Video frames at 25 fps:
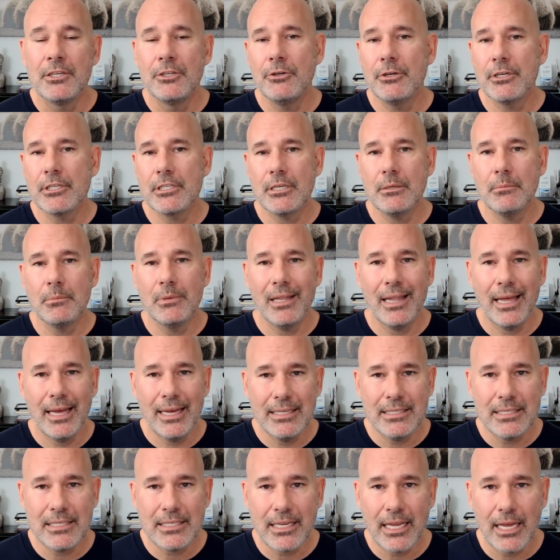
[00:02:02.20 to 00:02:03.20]
doing some
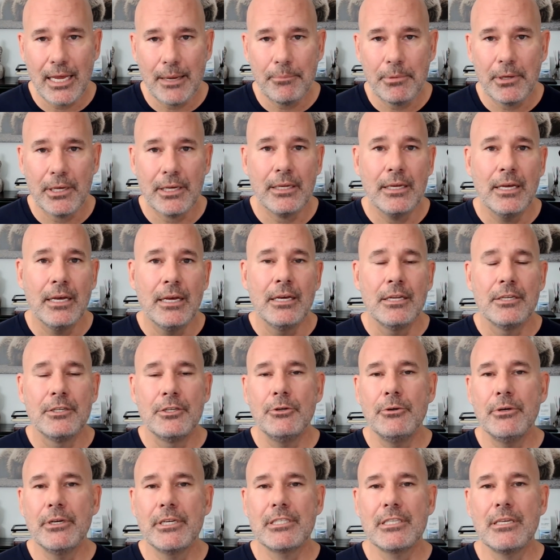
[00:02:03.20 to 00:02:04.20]
landscaping,
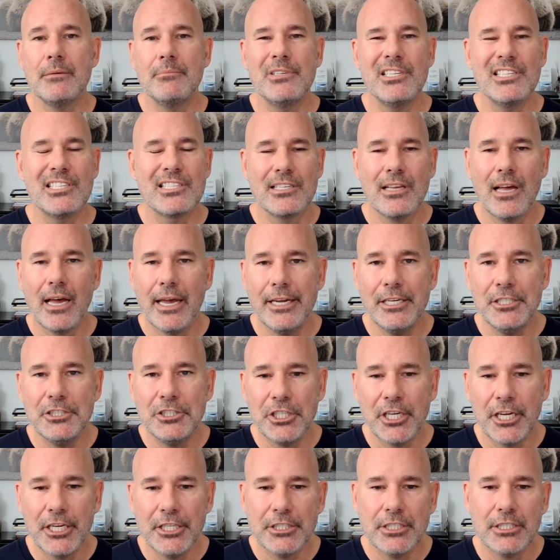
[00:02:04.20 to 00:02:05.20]
doing some design
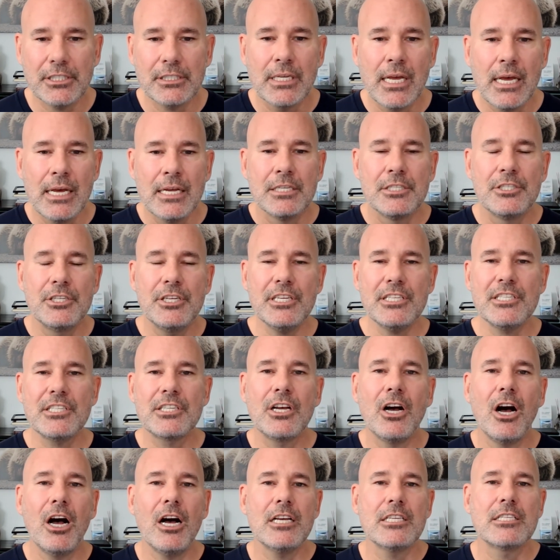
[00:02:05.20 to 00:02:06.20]
changing, just
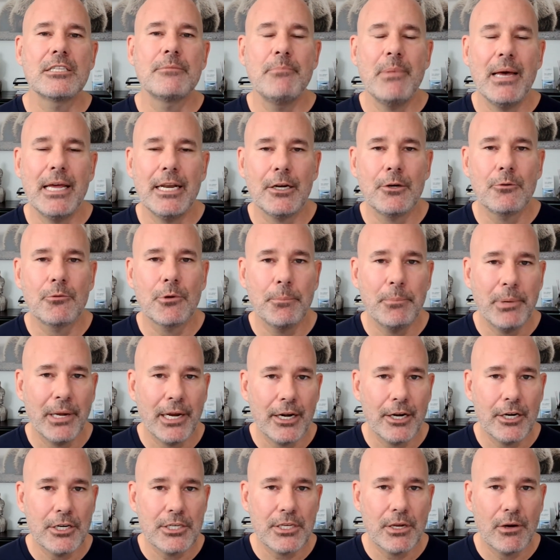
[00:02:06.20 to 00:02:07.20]
cosmetic
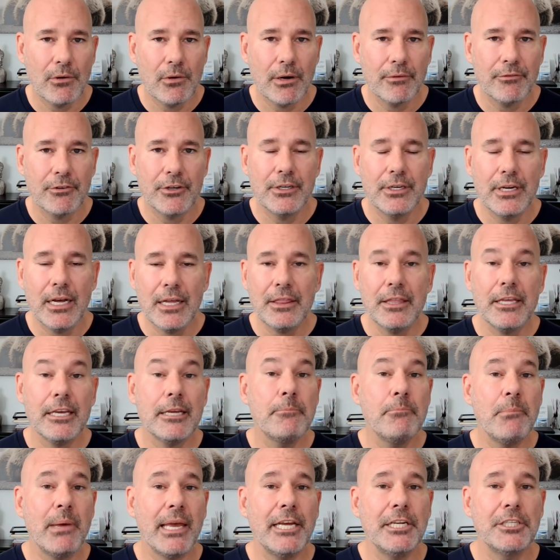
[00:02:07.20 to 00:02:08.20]
repairs, however,
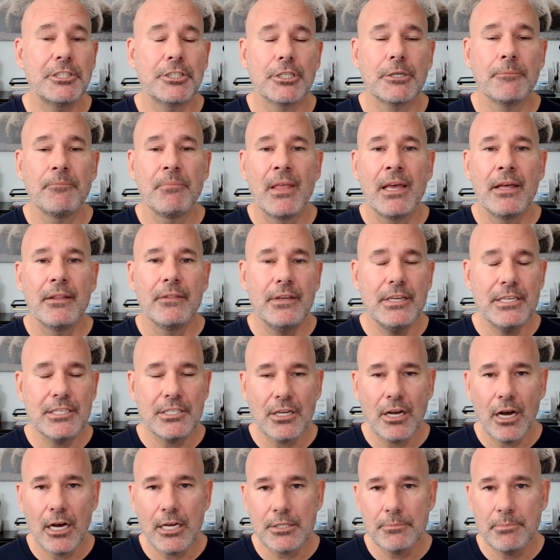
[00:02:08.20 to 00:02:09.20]
nothing major. These
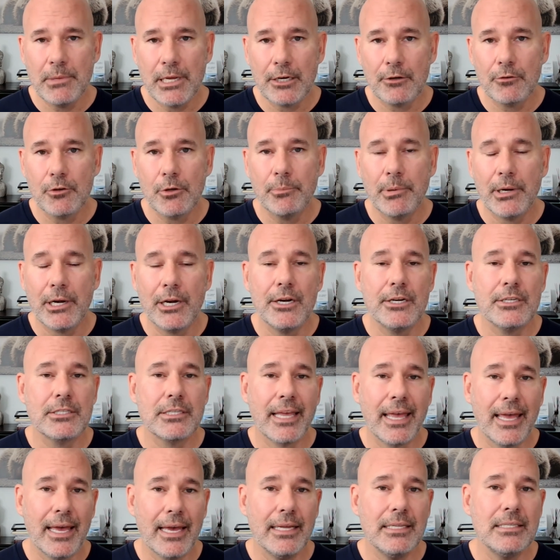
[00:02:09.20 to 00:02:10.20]
cosmetic repairs
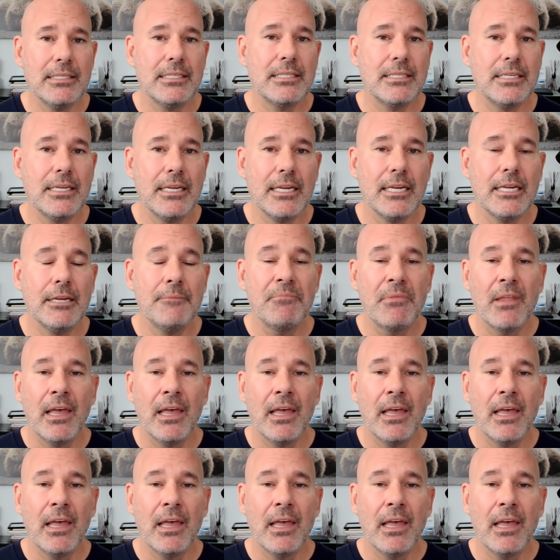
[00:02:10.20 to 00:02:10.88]
can see